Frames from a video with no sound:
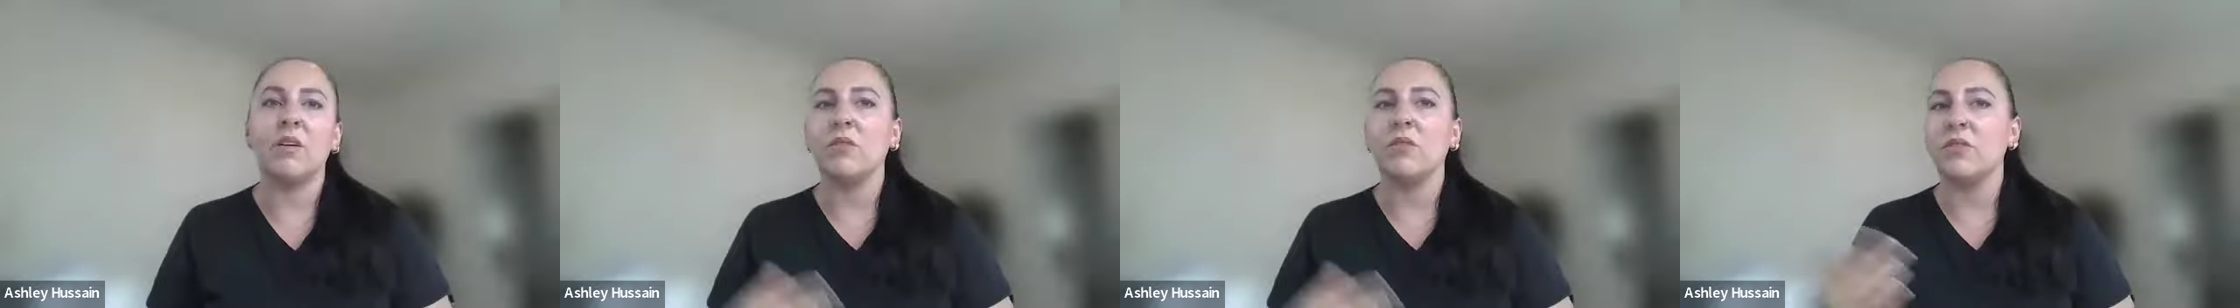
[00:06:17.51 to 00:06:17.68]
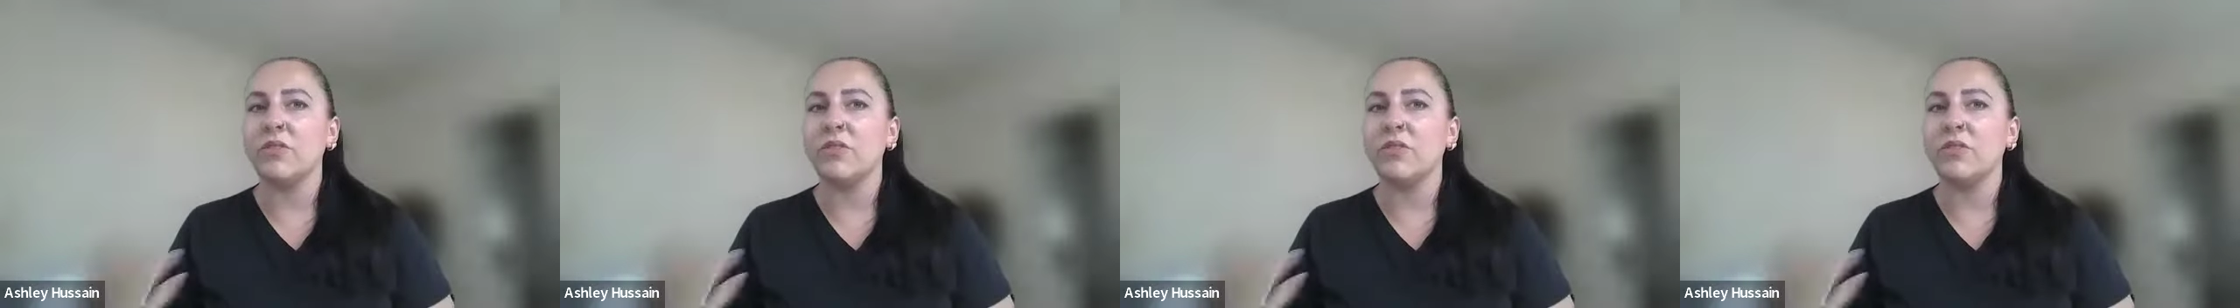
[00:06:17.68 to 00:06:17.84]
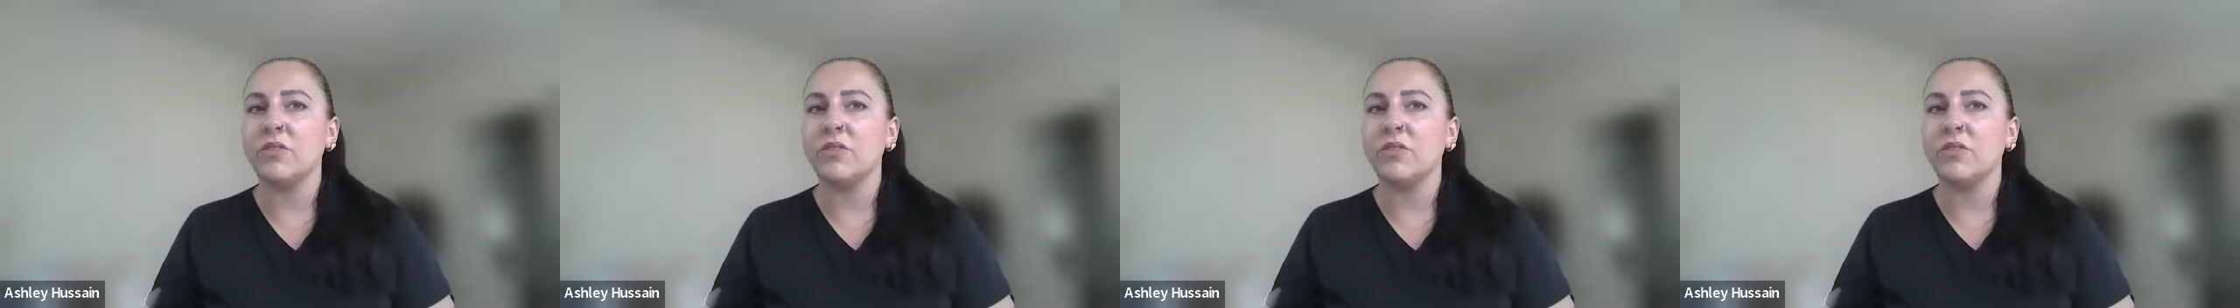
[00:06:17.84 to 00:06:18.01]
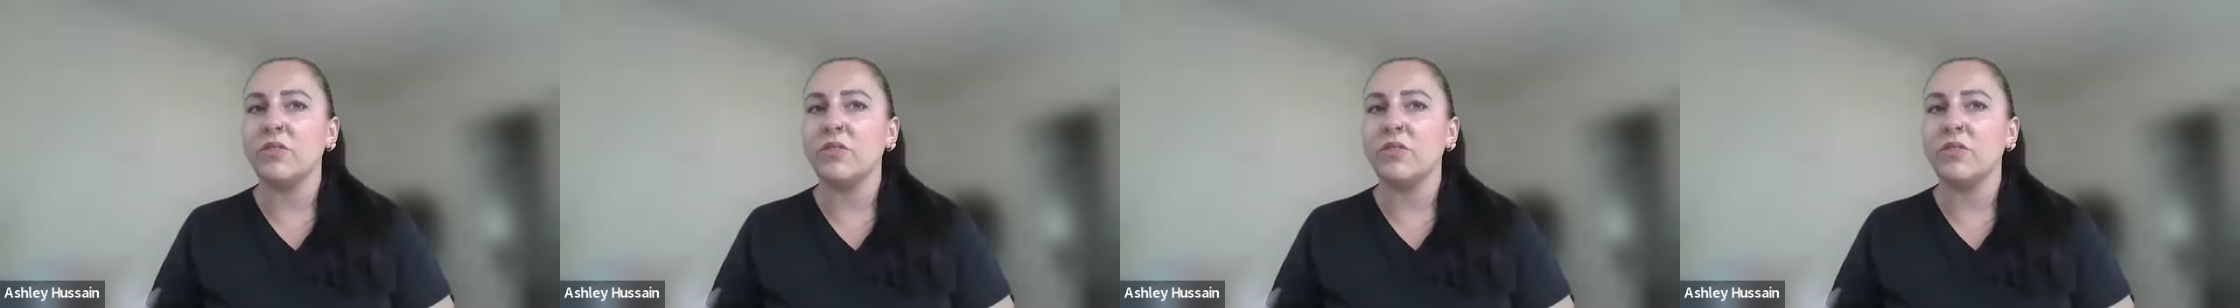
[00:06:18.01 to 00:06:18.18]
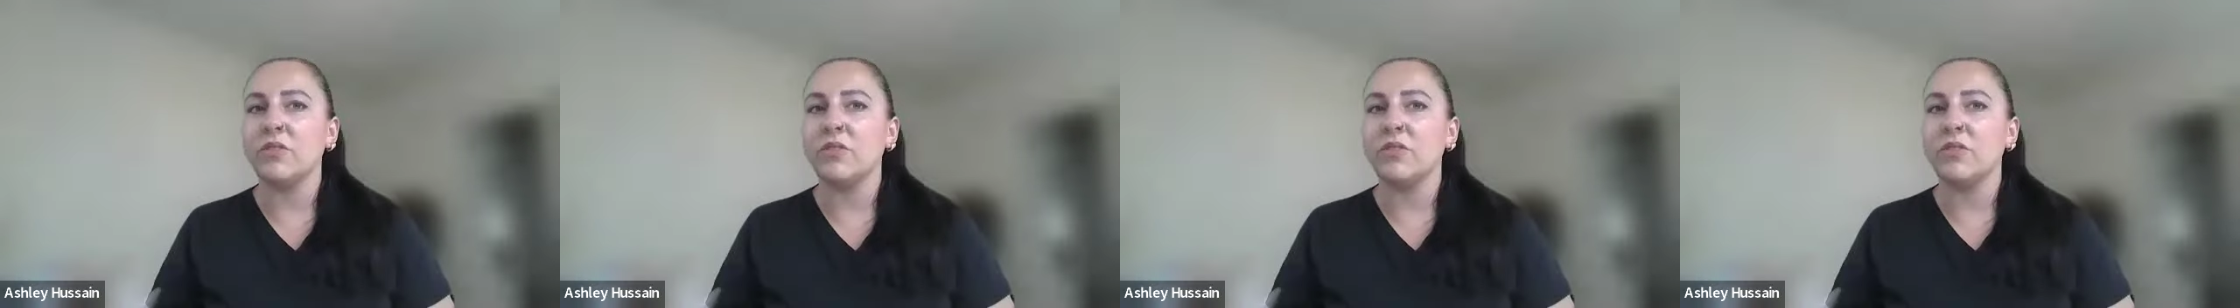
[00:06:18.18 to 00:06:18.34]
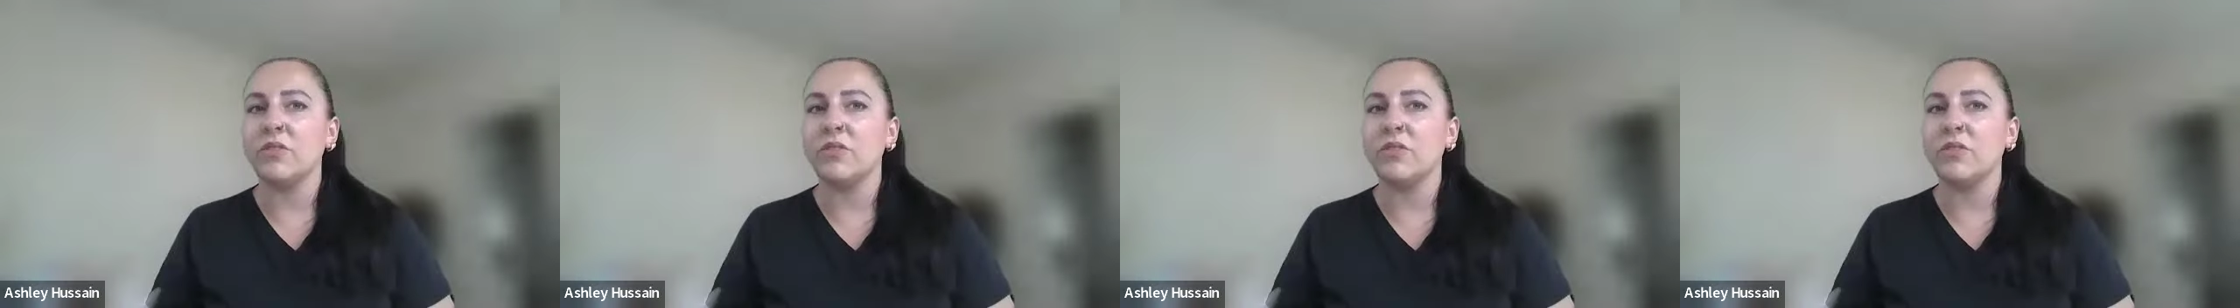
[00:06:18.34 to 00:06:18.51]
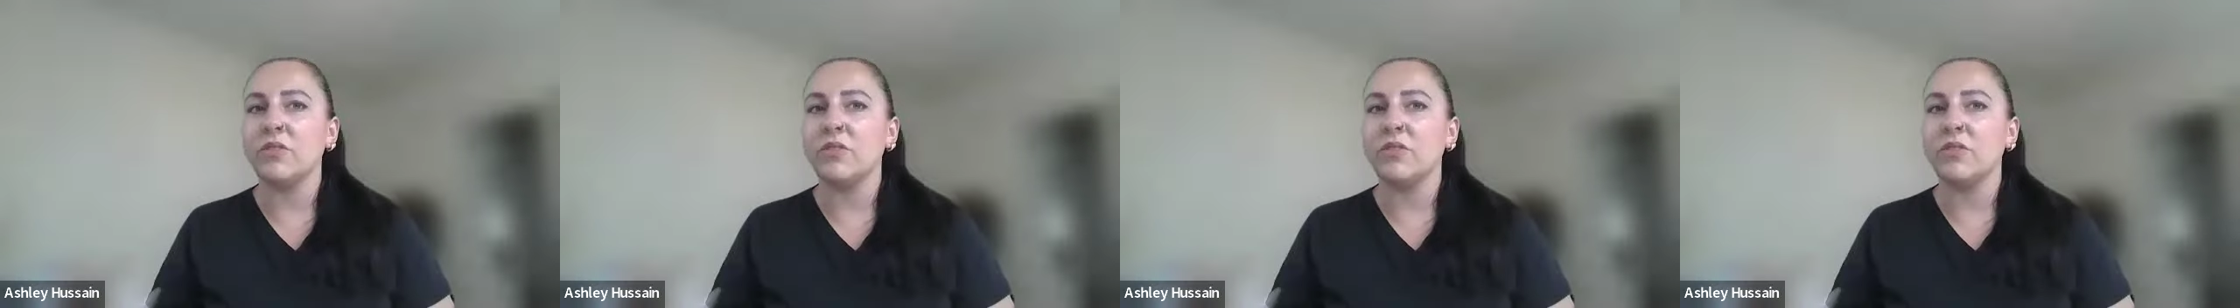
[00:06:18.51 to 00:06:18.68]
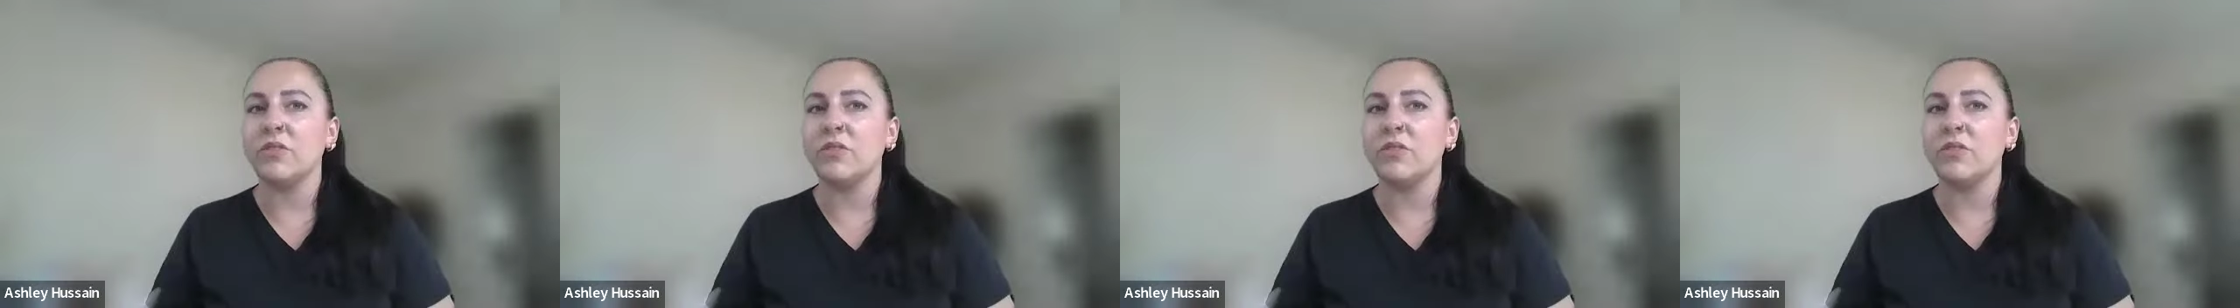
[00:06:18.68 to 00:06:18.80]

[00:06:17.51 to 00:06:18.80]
go to school,